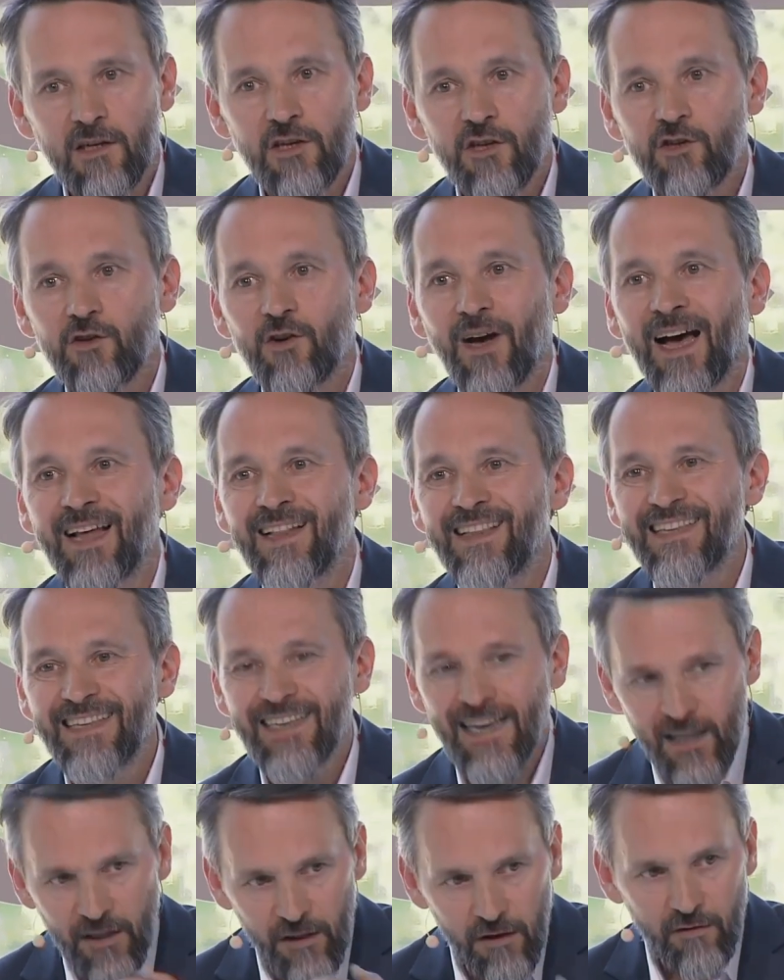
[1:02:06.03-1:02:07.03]
So at
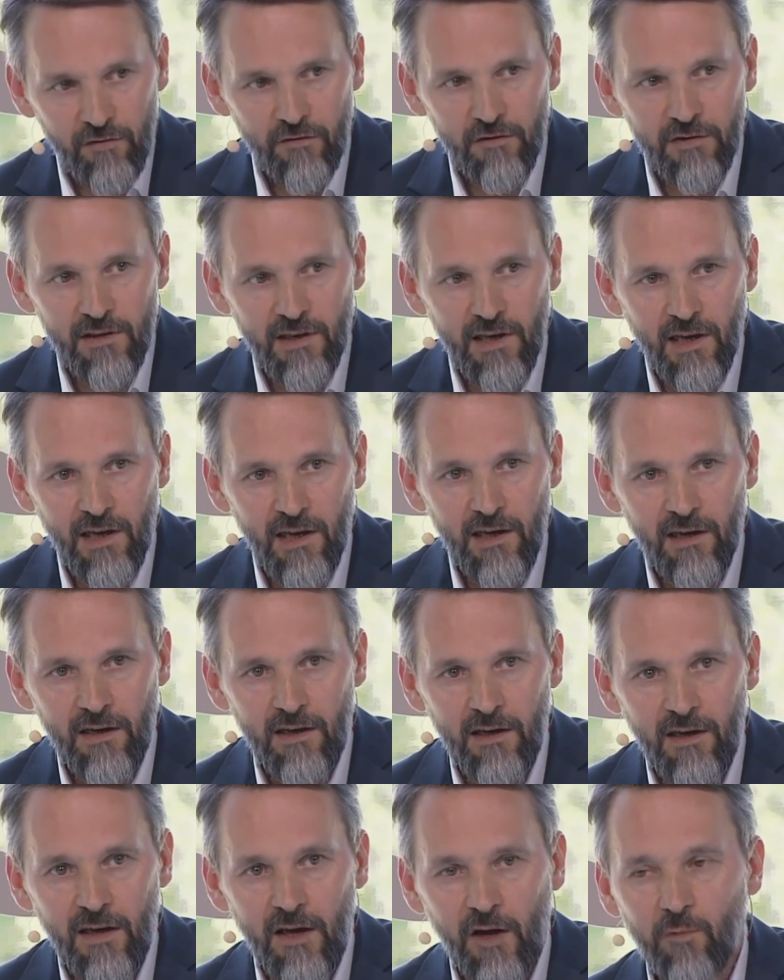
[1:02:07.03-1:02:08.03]
the end of the day,
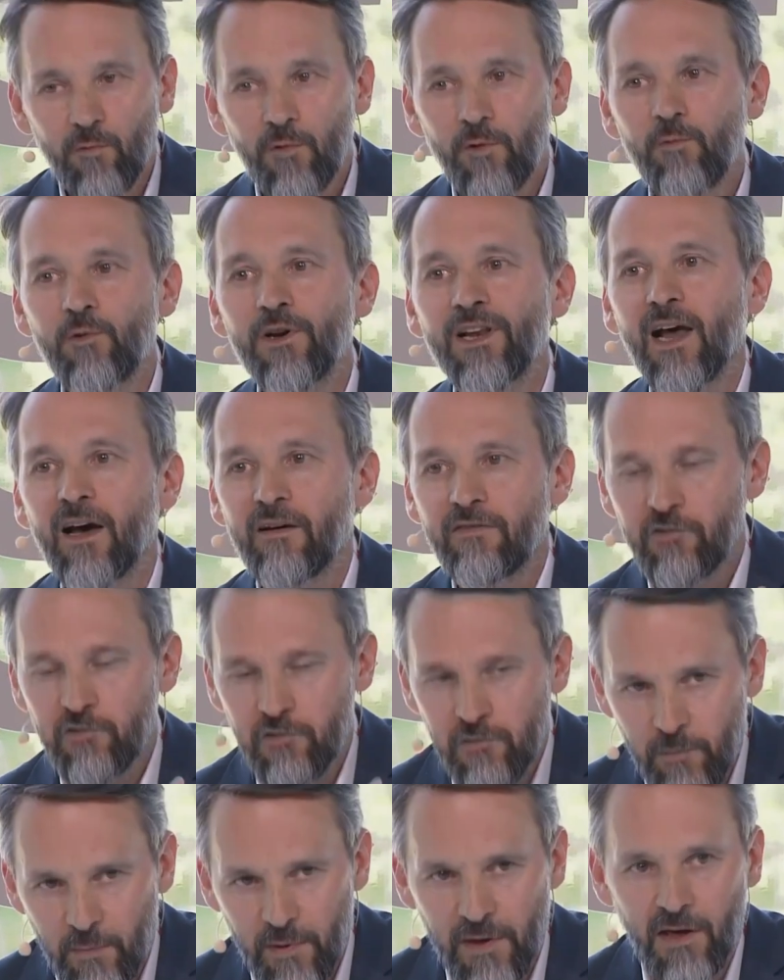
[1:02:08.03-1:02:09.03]
we will have
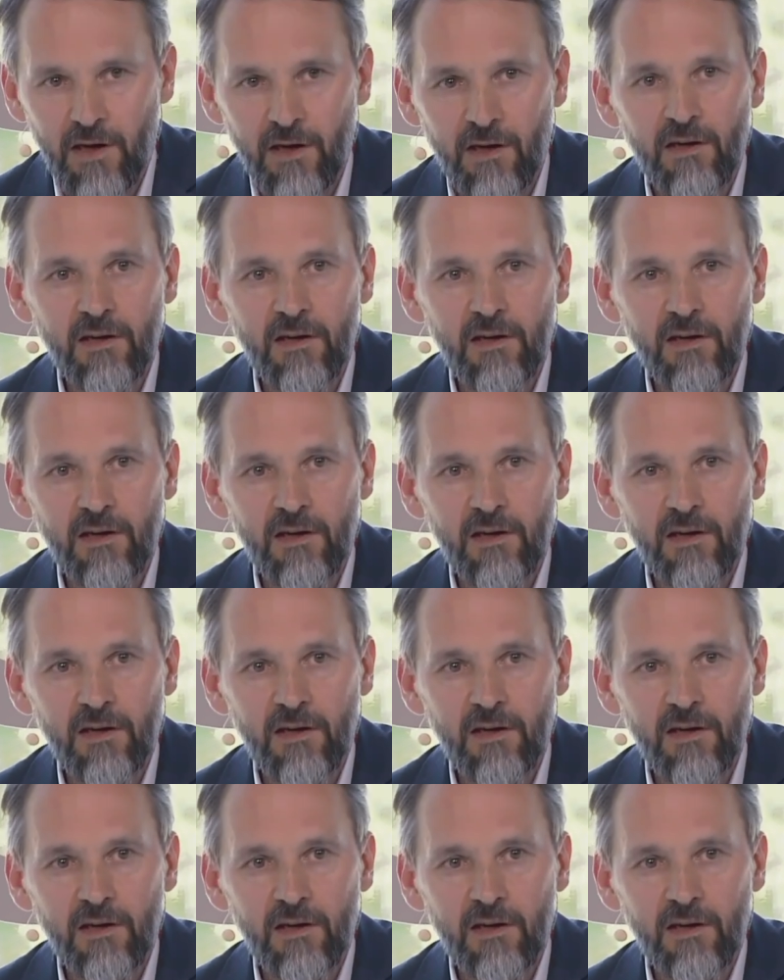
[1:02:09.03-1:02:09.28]
to pay